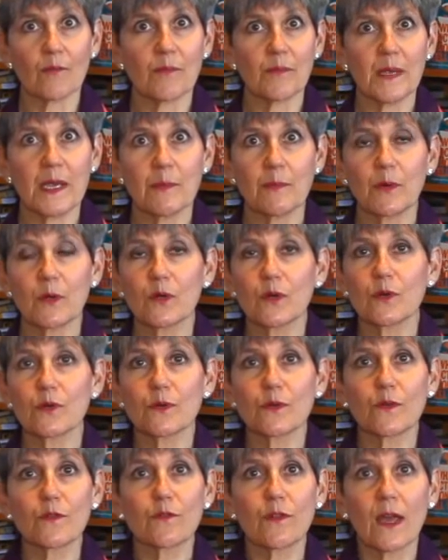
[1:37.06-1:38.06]
People
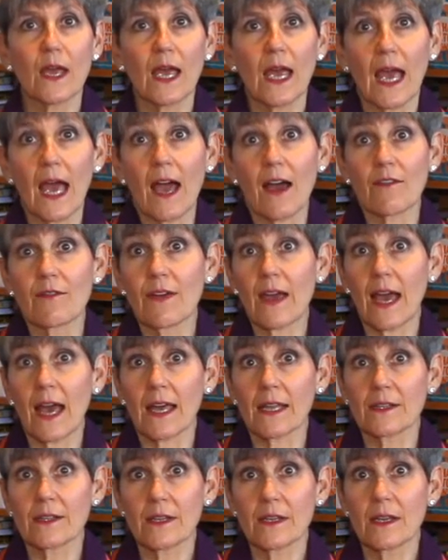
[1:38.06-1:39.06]
who have
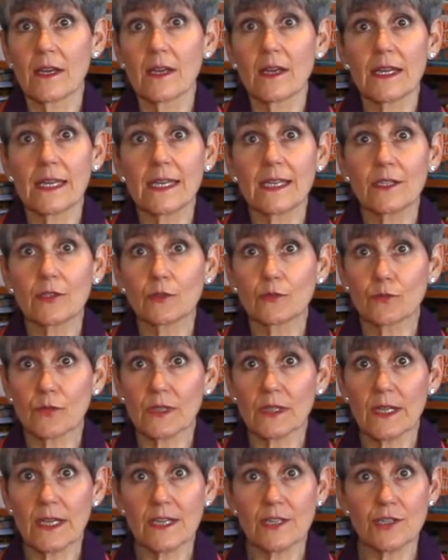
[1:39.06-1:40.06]
had healed
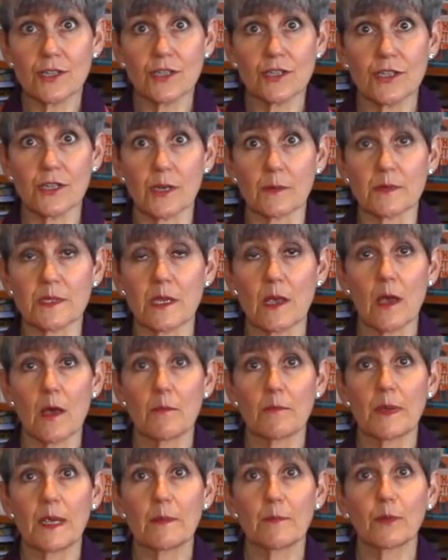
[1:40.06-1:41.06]
relationships,
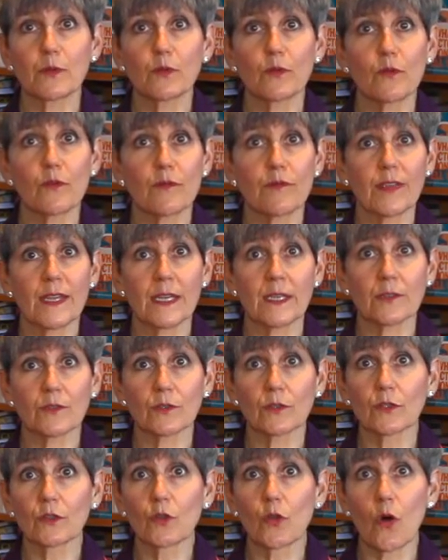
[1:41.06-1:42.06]
people who have
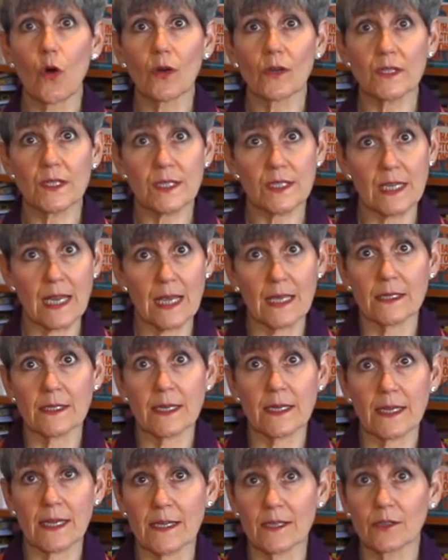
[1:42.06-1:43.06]
healed
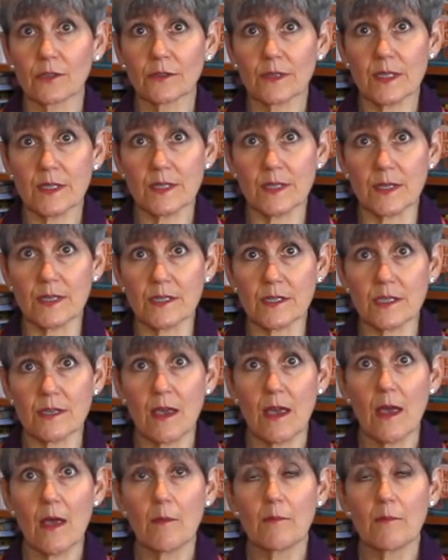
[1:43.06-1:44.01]
long-standing illnesses,